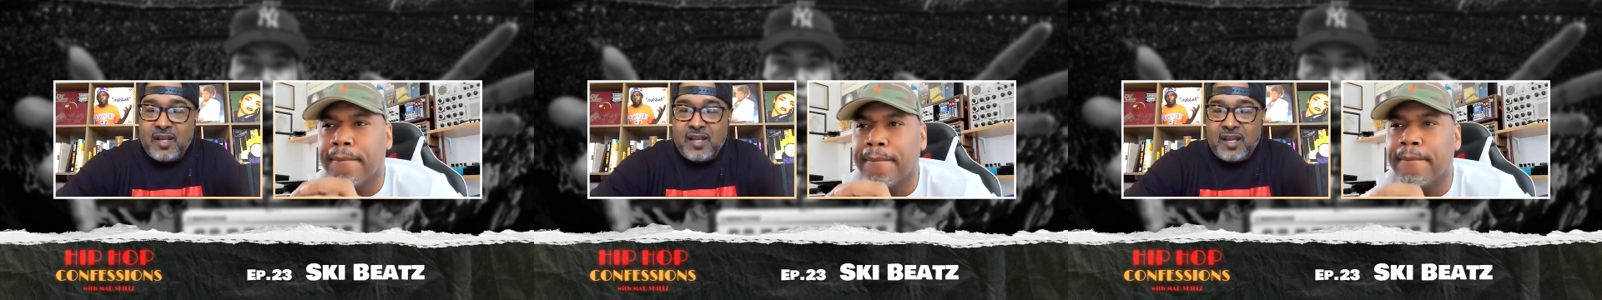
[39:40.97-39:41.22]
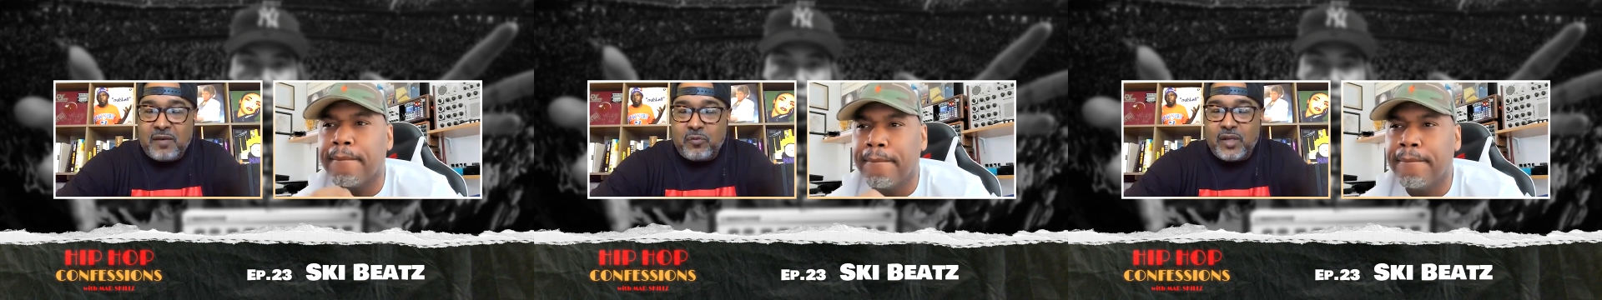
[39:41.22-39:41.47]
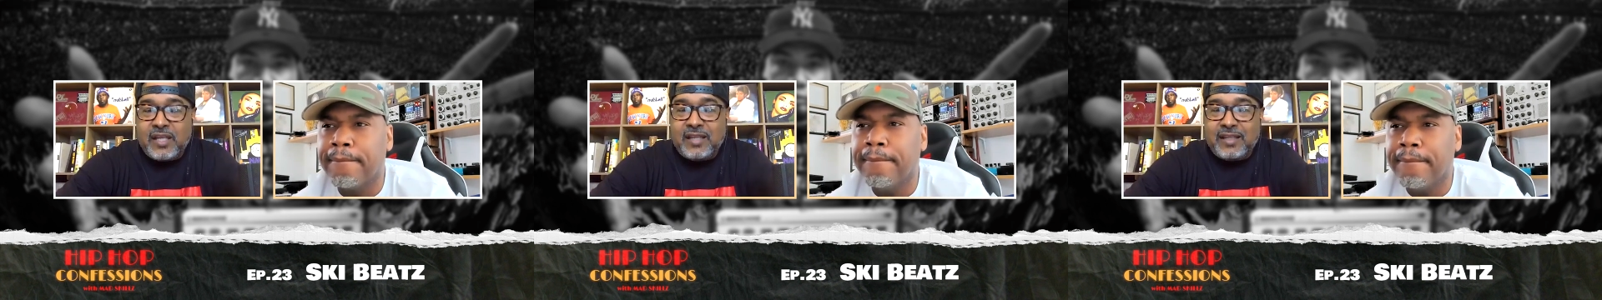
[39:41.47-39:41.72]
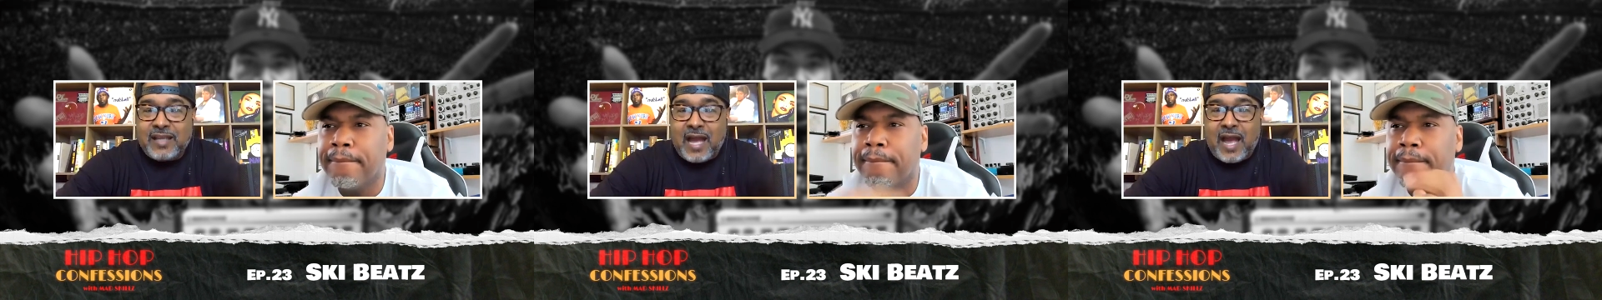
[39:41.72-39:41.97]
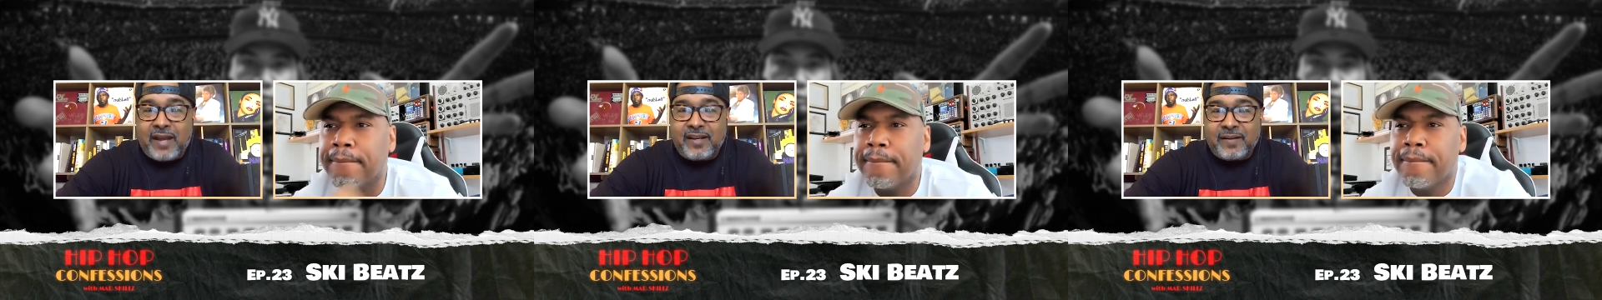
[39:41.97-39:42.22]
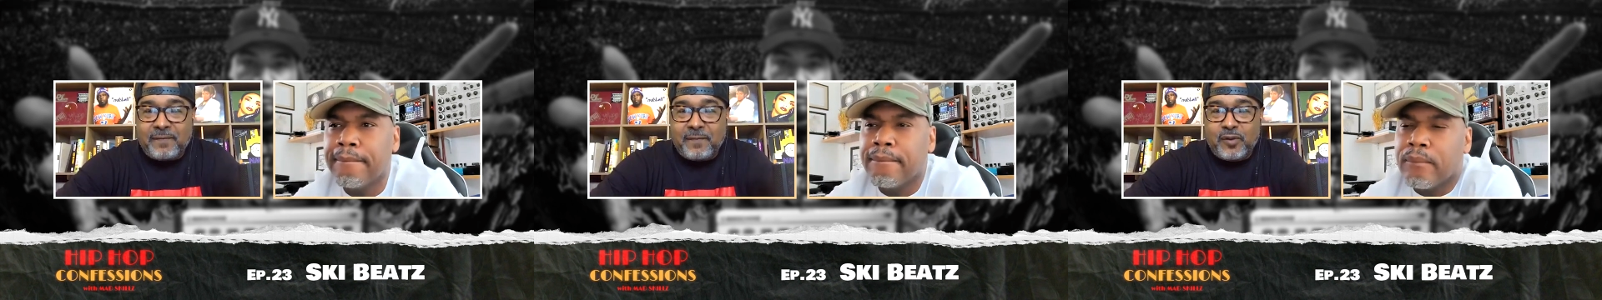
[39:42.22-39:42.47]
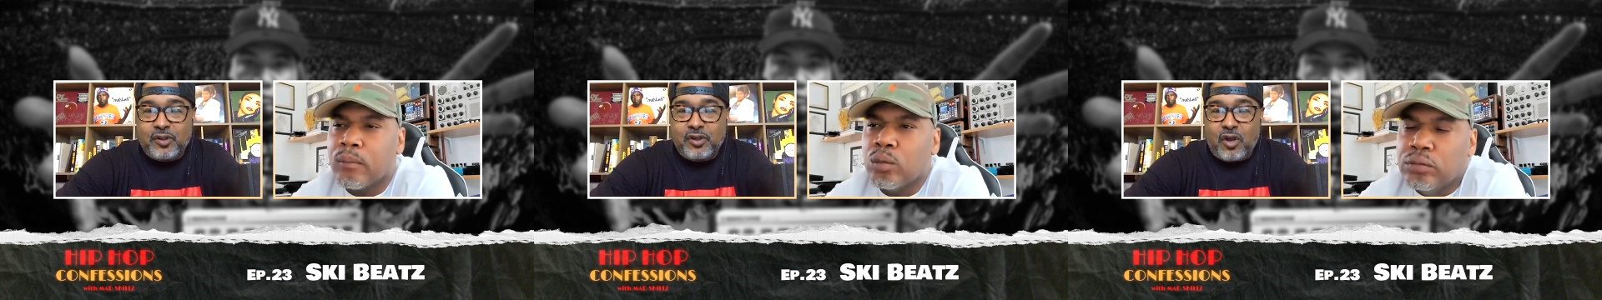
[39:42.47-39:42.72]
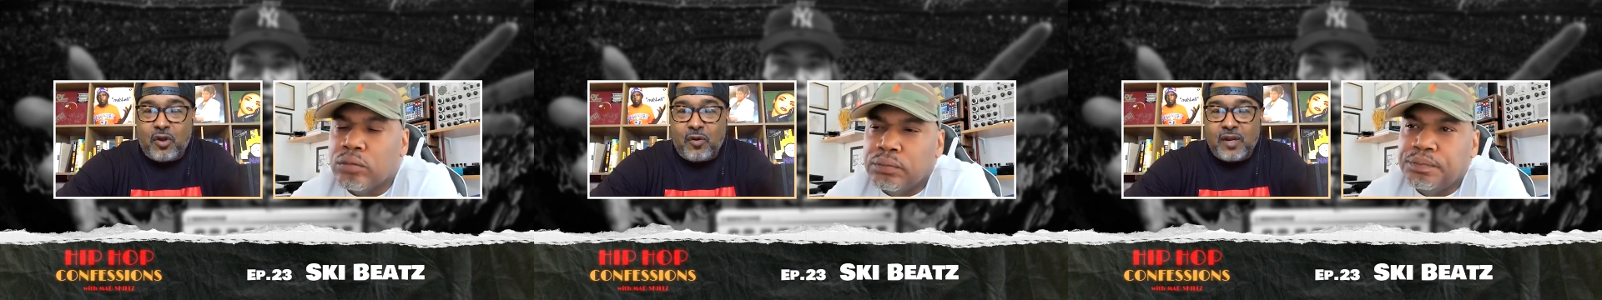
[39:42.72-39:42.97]
Speaker 1: and when he got it, you
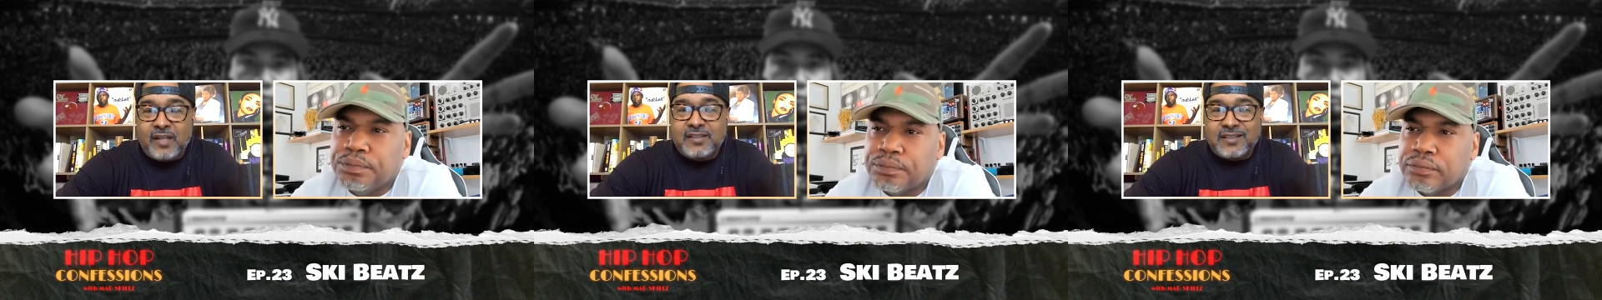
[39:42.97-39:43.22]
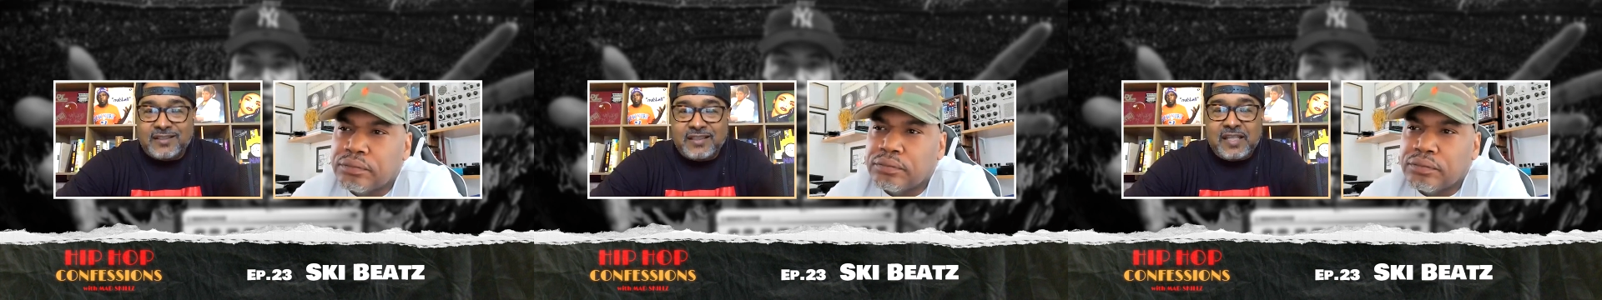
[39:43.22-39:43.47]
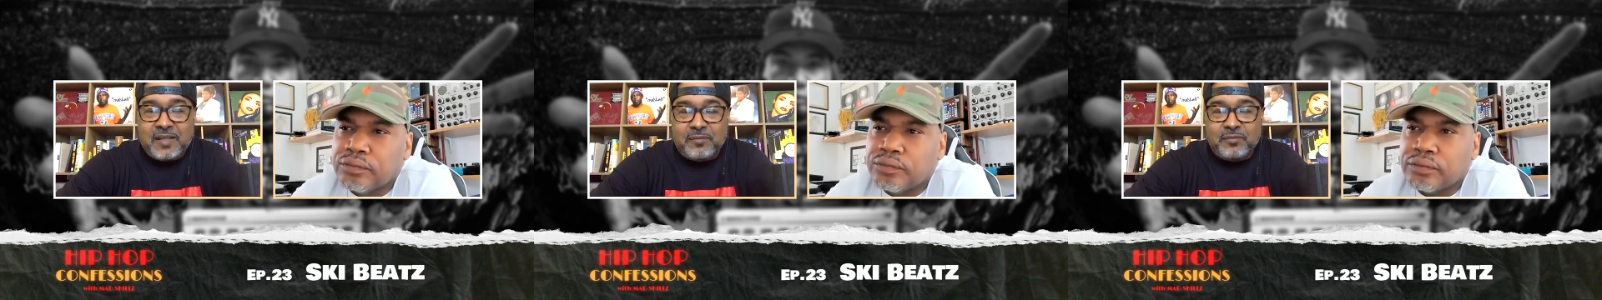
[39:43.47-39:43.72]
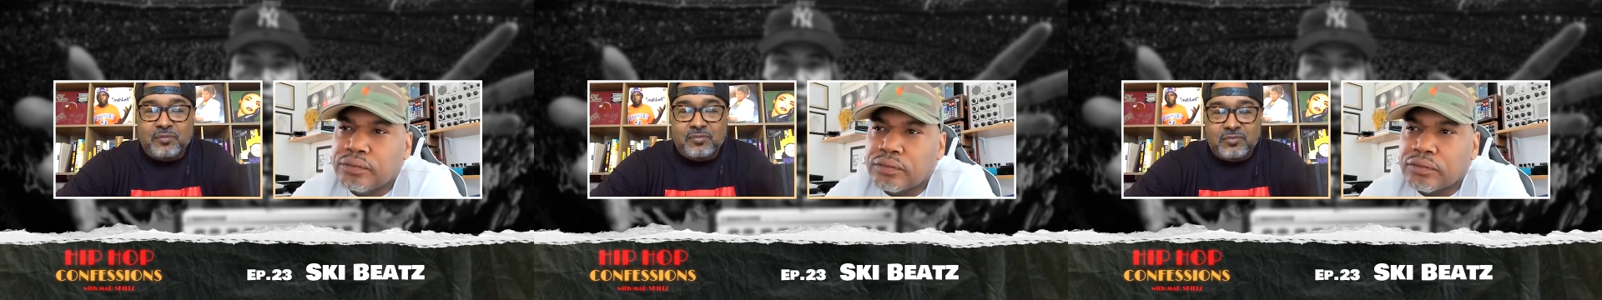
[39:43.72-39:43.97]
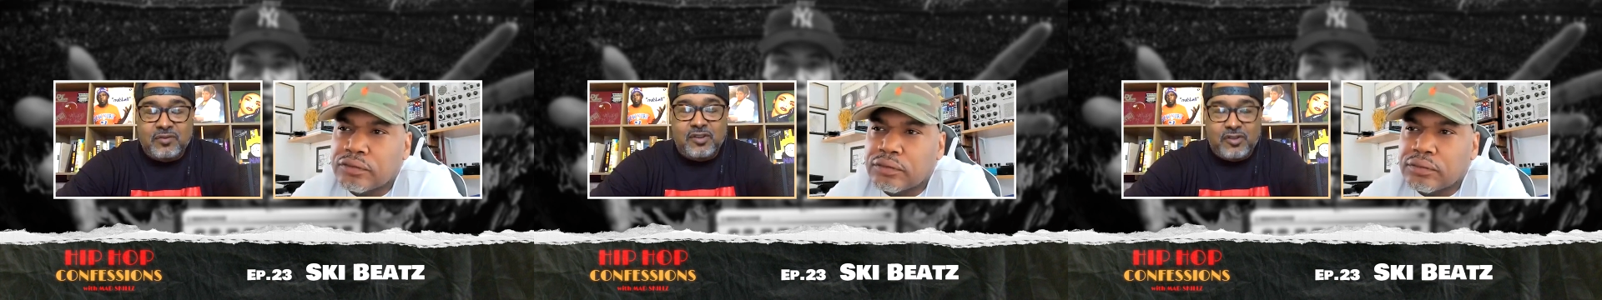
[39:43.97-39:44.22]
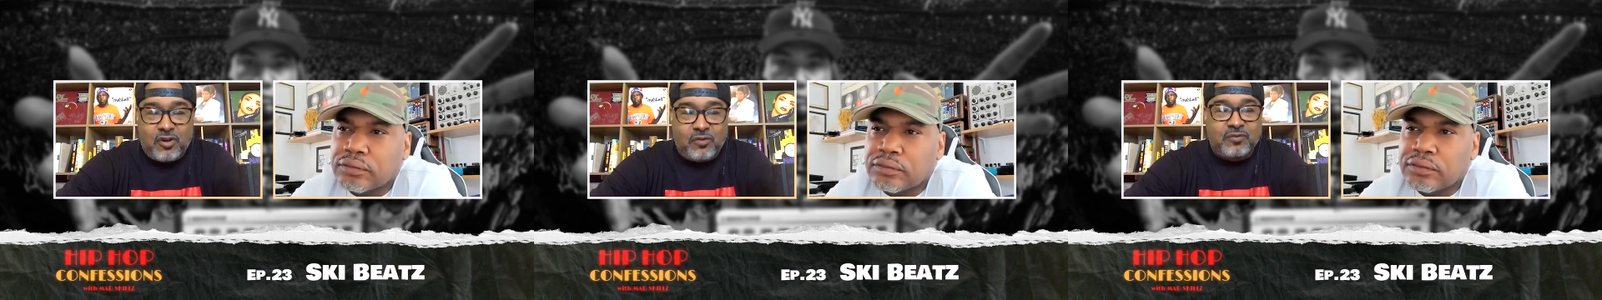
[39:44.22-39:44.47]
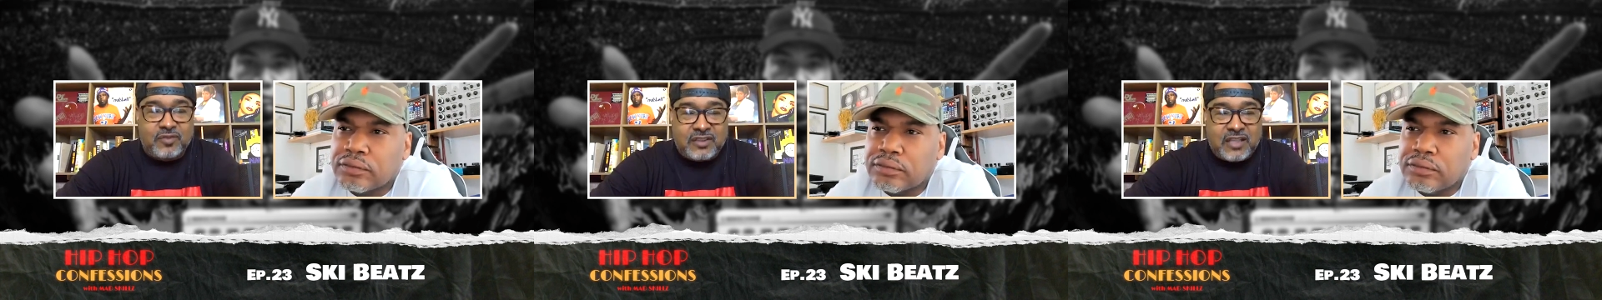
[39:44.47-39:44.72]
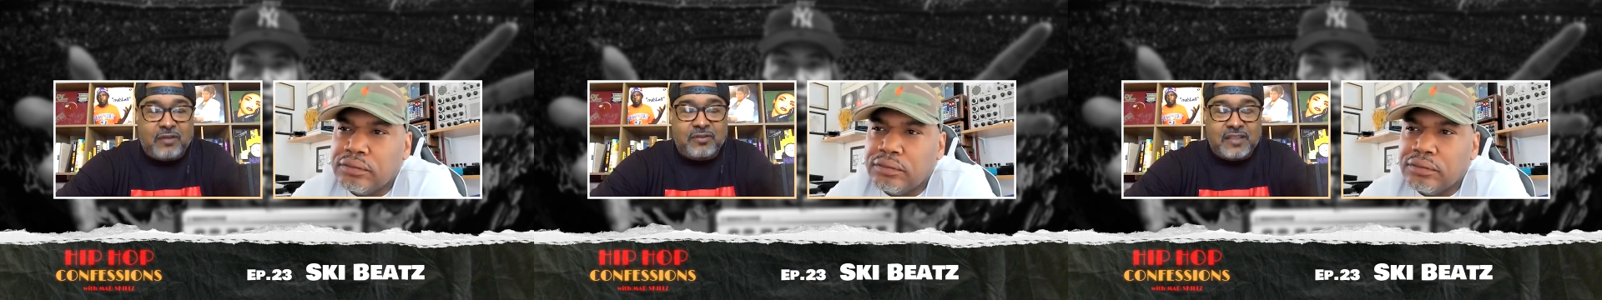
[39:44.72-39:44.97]
know, and to see him, you know,
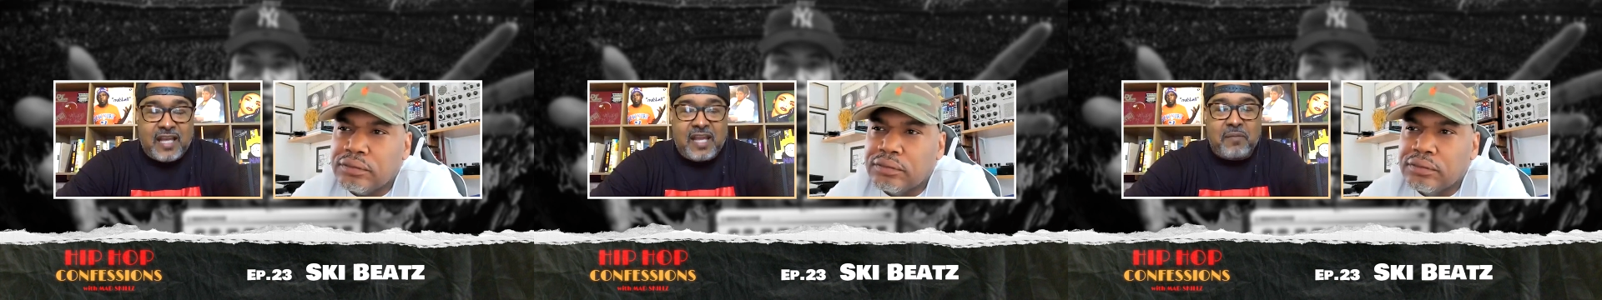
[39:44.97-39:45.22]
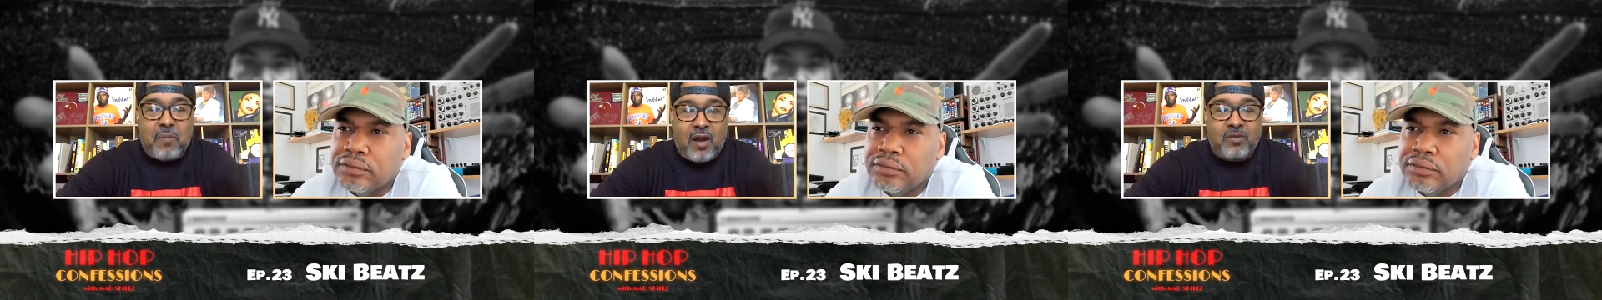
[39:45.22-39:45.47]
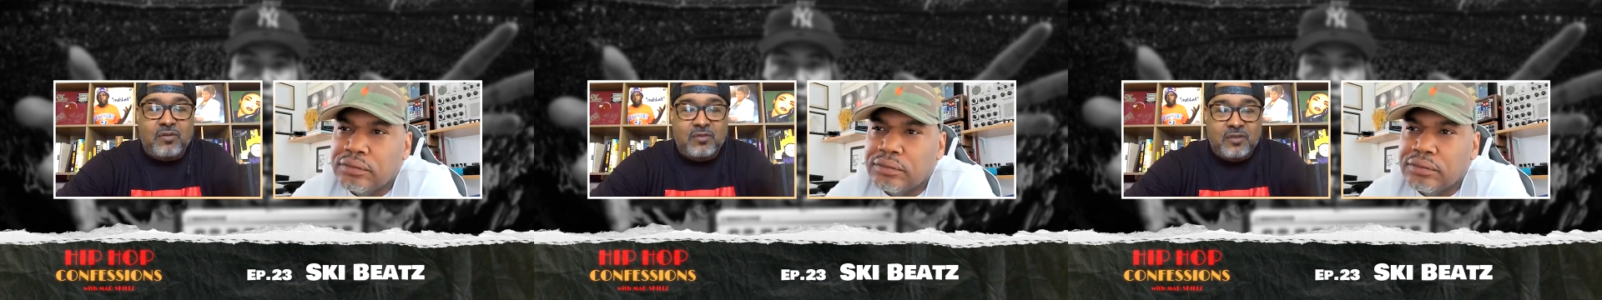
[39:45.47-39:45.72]
shout Dame out